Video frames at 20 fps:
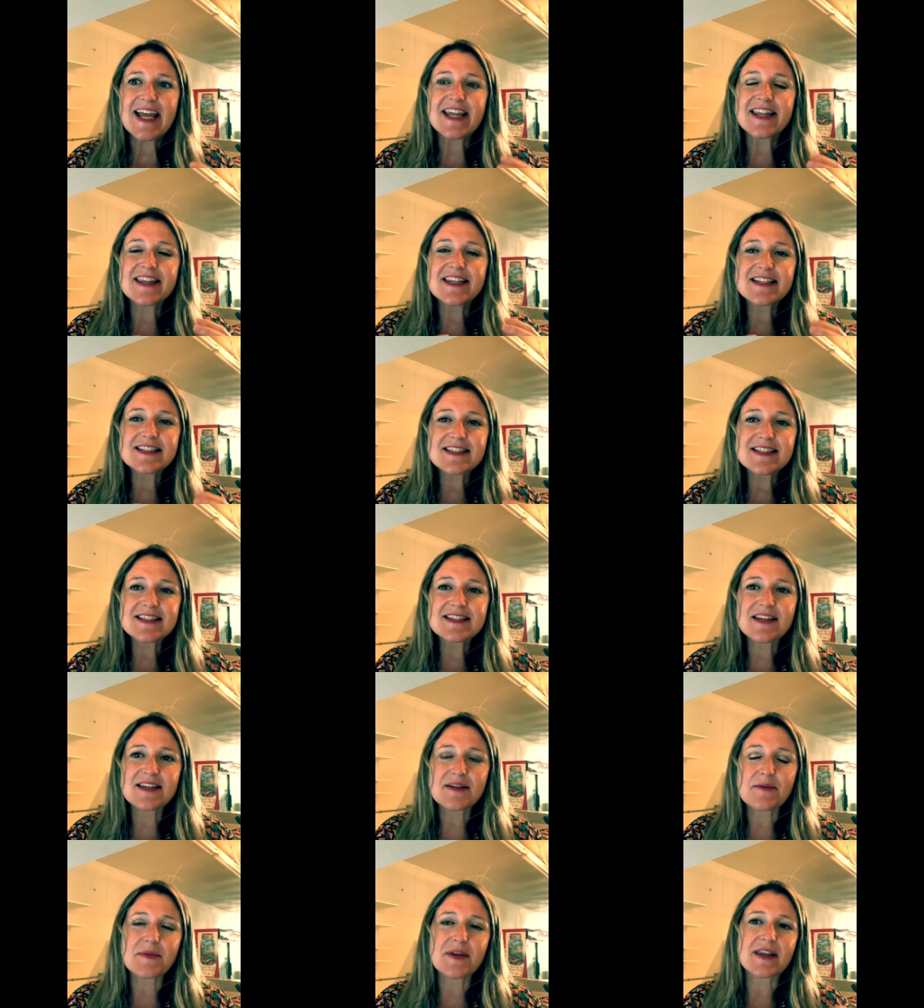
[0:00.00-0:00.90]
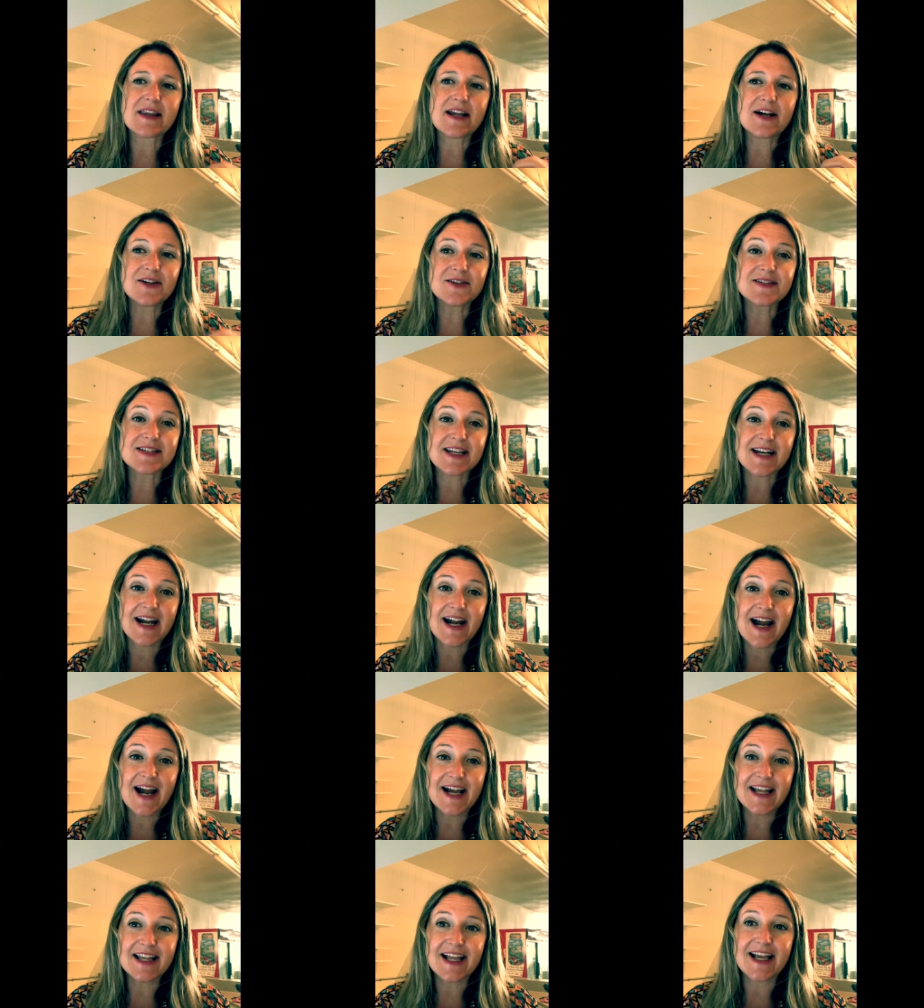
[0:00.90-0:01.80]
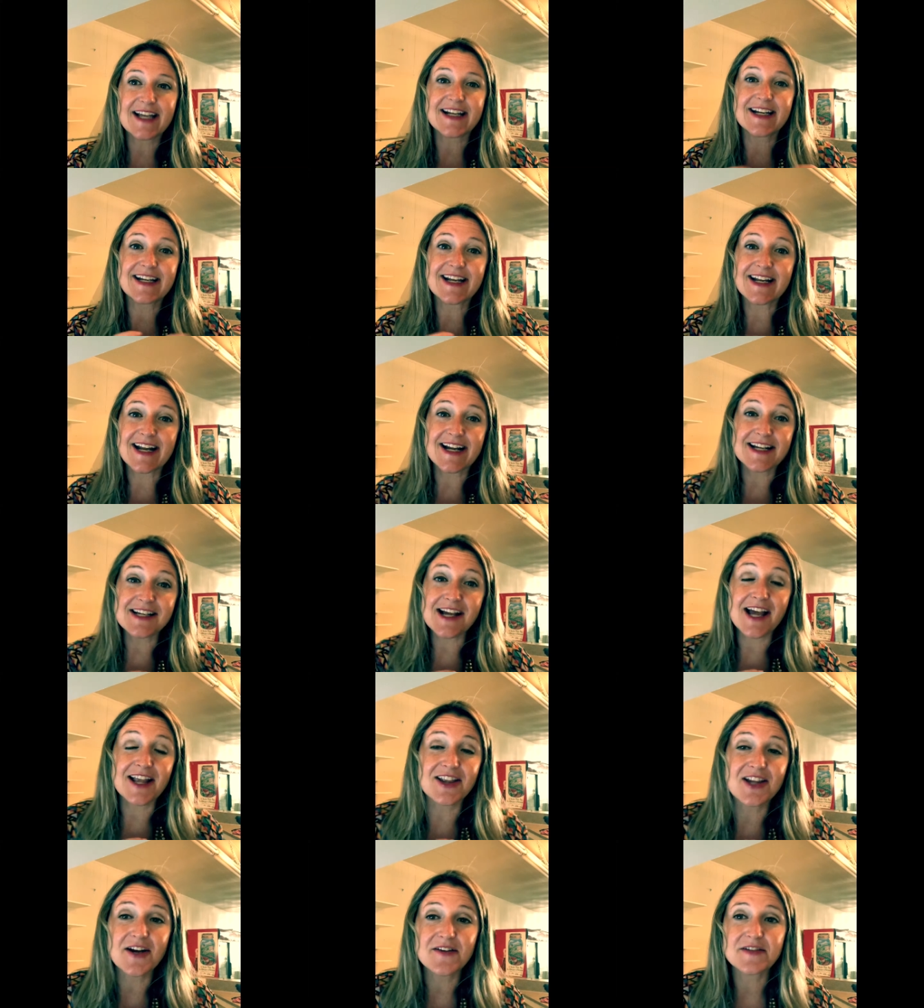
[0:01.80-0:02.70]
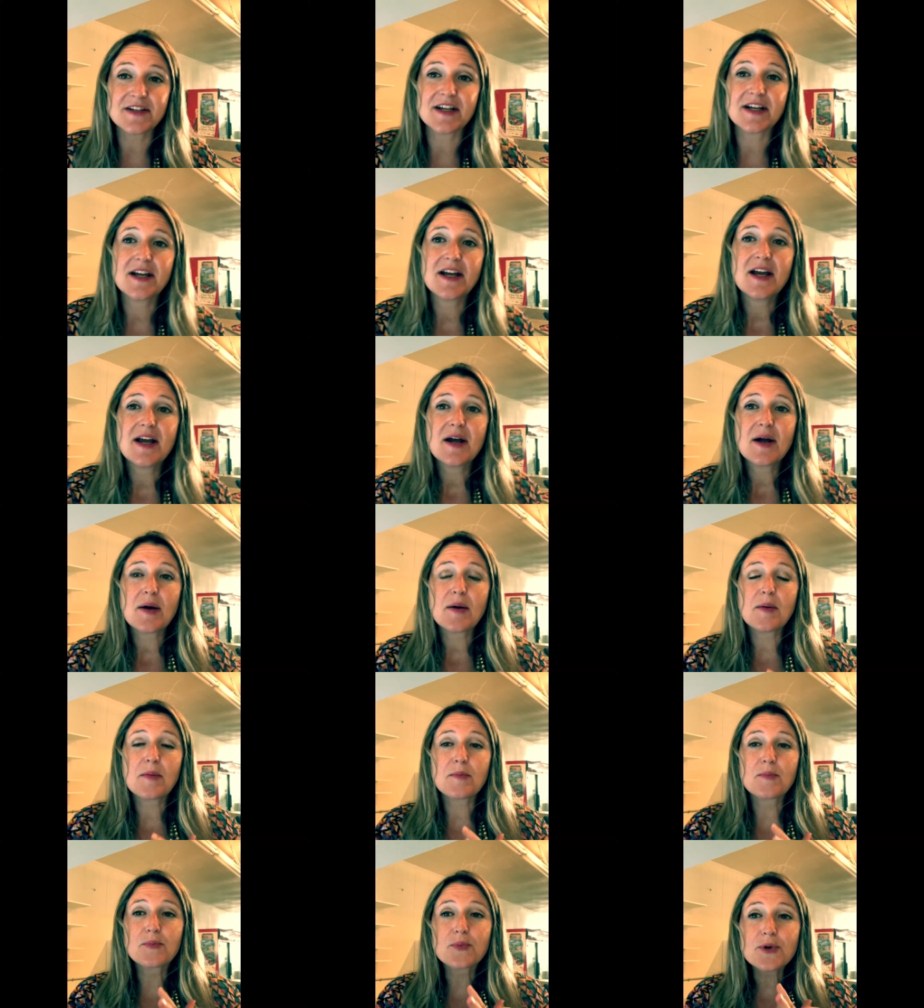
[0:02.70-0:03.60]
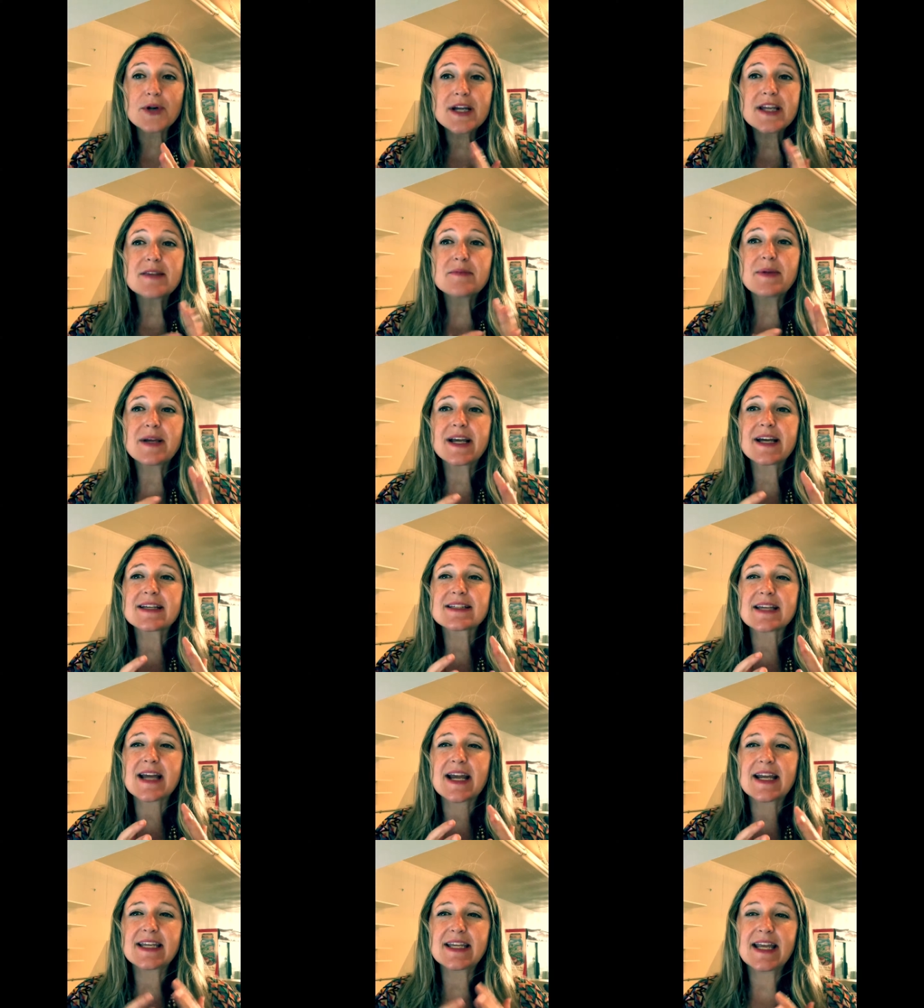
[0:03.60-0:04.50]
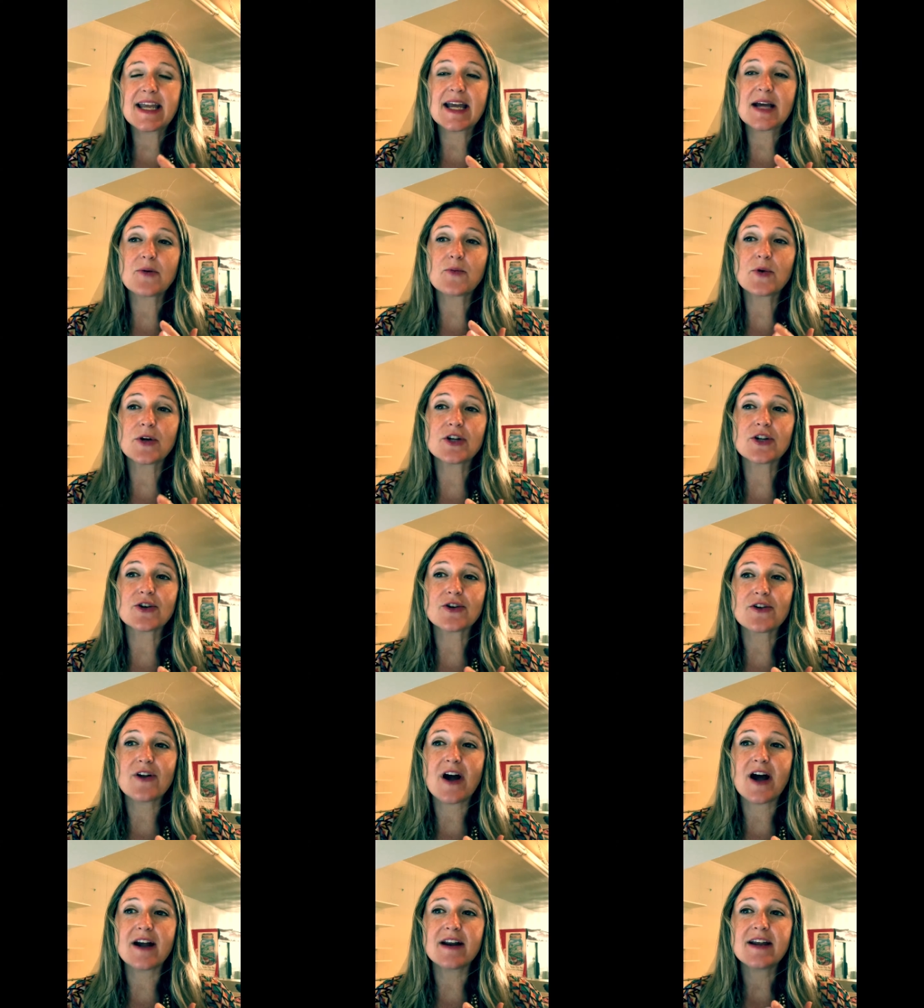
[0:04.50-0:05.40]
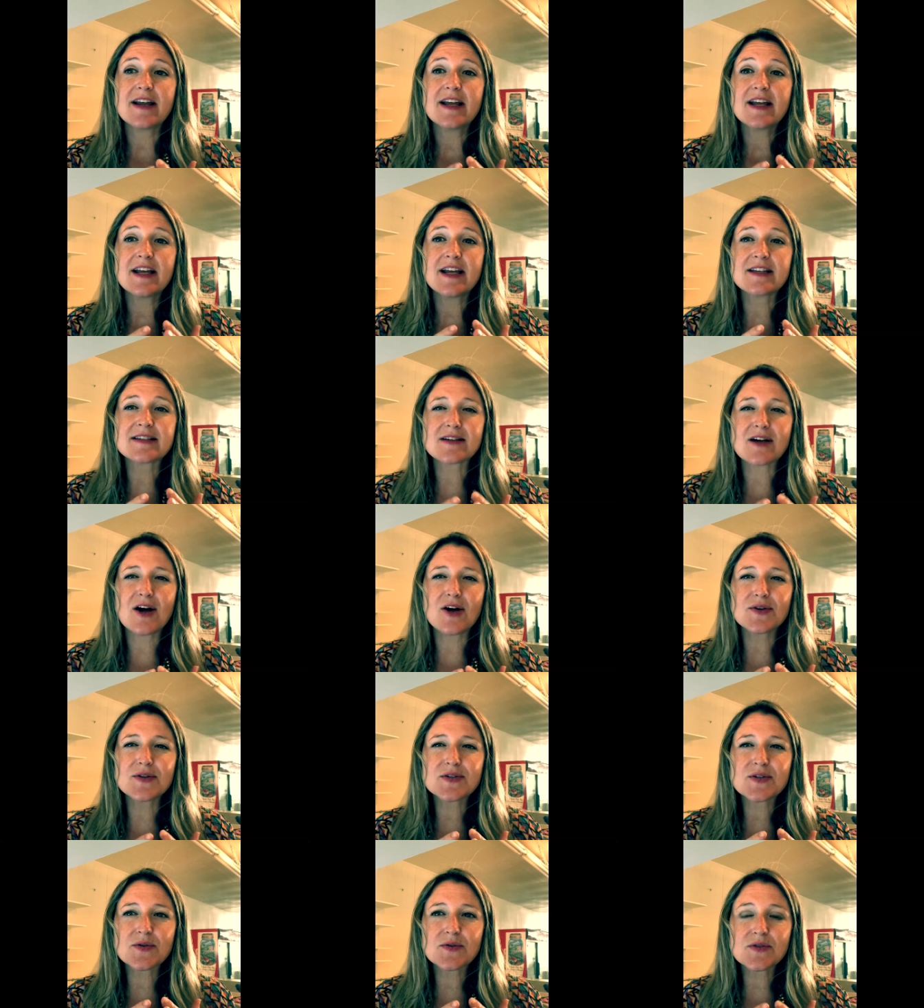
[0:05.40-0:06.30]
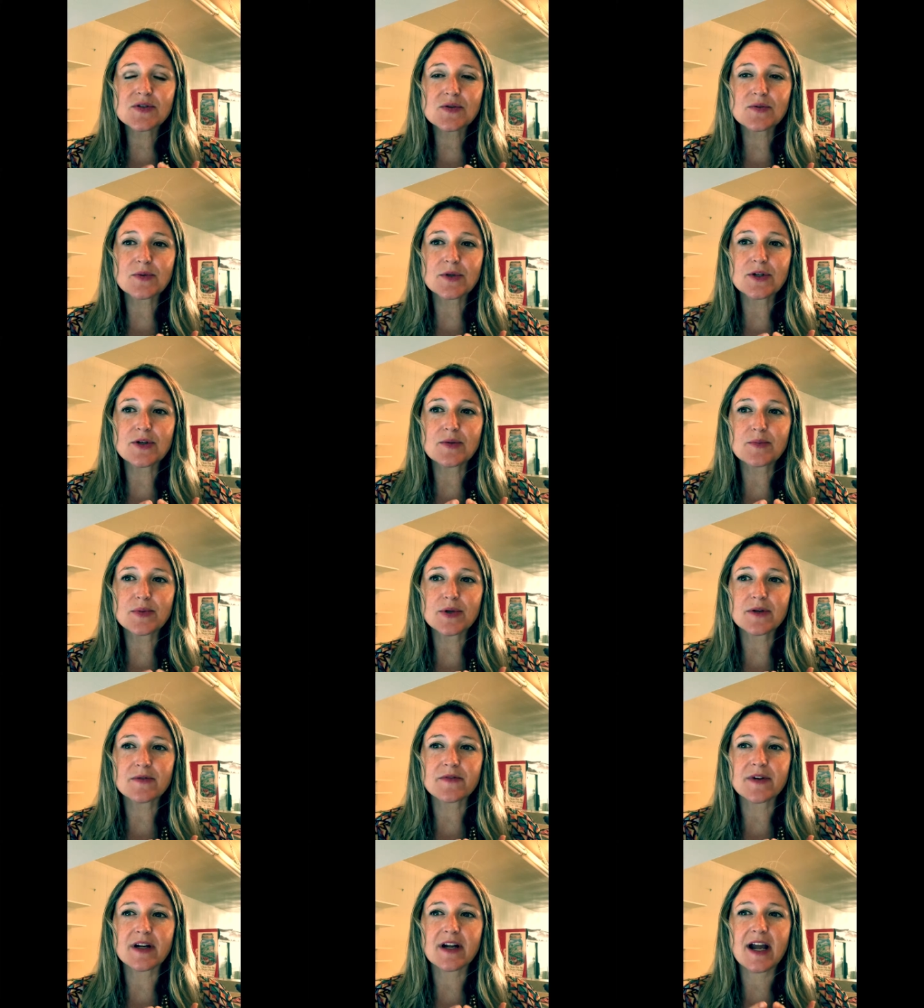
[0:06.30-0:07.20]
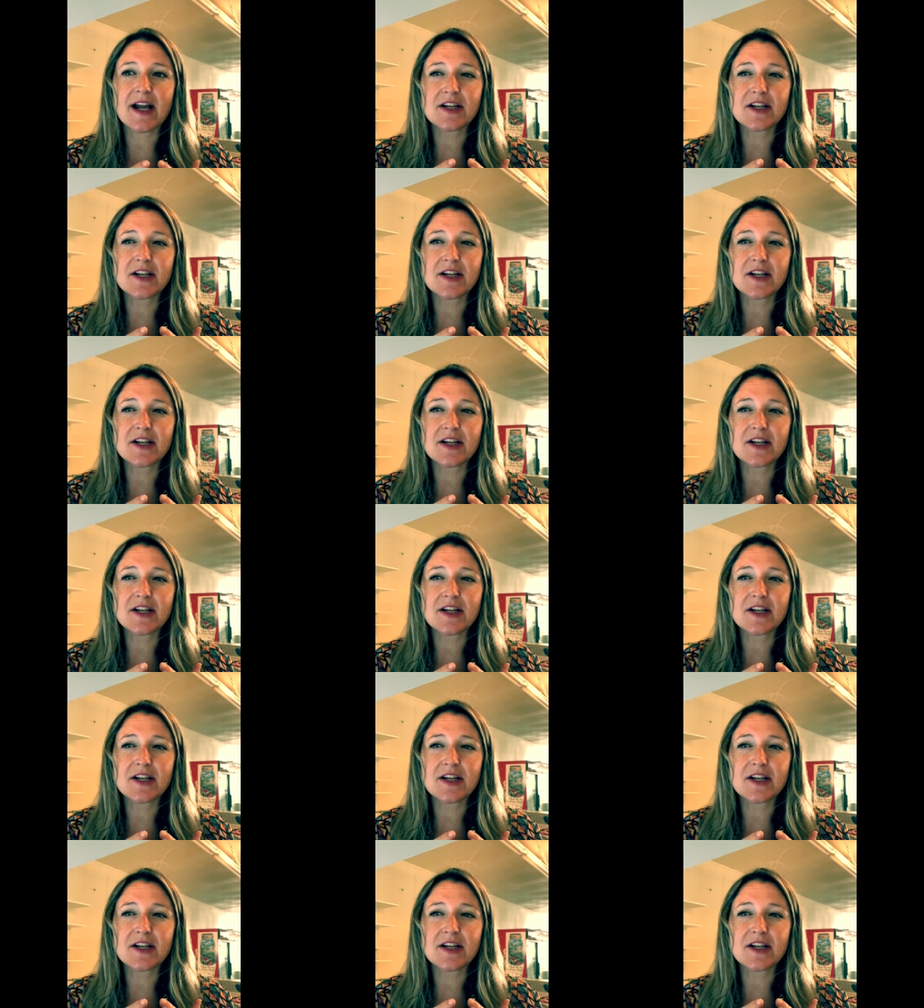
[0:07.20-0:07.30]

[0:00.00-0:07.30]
And this is the something else that I highlighted and I, I loved it breathe because I can't when you're not. It's all so surreal and perfect.